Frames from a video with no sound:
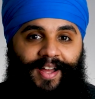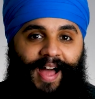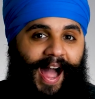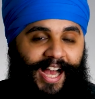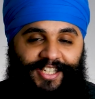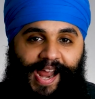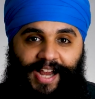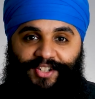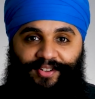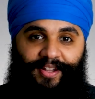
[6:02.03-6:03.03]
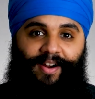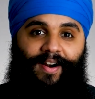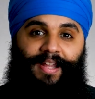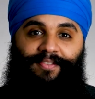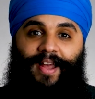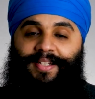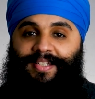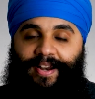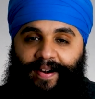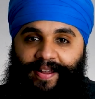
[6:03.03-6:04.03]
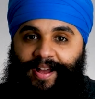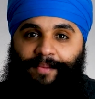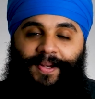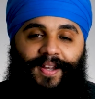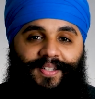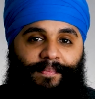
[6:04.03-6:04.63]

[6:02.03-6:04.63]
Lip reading: Hashtags really aren't even necessary because the